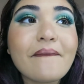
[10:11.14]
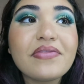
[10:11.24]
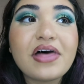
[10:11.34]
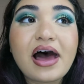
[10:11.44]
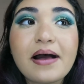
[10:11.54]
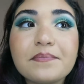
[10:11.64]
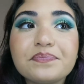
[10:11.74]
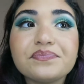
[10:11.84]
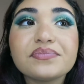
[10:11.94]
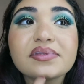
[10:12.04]
that
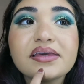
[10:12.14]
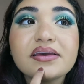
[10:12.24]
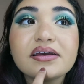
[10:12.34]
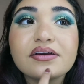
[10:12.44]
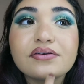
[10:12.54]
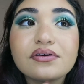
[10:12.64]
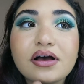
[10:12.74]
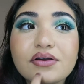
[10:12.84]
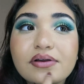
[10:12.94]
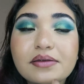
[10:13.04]

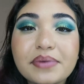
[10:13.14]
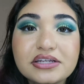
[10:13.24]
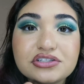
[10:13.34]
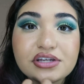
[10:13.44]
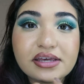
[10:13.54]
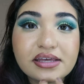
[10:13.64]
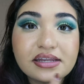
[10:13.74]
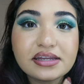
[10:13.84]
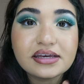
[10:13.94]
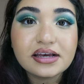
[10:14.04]
around my
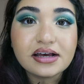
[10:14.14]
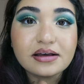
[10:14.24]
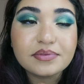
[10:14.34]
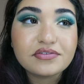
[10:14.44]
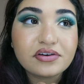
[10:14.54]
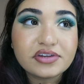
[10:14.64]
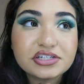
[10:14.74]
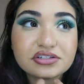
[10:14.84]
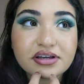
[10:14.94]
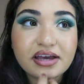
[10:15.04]
chin, the
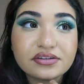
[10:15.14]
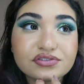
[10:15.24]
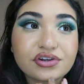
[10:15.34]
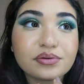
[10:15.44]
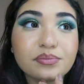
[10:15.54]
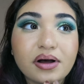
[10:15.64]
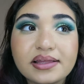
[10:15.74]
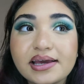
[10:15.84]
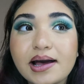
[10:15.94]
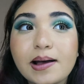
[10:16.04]
foundation kind of started
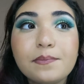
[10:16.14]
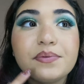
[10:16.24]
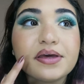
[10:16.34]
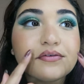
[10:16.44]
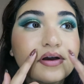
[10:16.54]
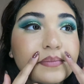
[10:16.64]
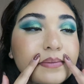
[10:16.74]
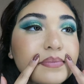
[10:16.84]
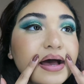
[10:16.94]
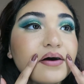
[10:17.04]
balling up, and around my
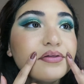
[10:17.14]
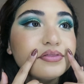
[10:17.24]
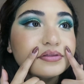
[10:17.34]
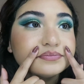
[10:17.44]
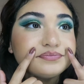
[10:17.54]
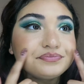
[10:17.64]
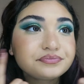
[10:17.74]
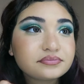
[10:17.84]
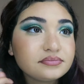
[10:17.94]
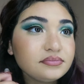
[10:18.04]
mouth.
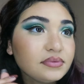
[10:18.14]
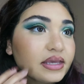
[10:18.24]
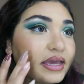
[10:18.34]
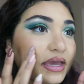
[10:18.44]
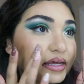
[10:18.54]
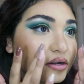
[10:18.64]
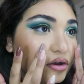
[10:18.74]
And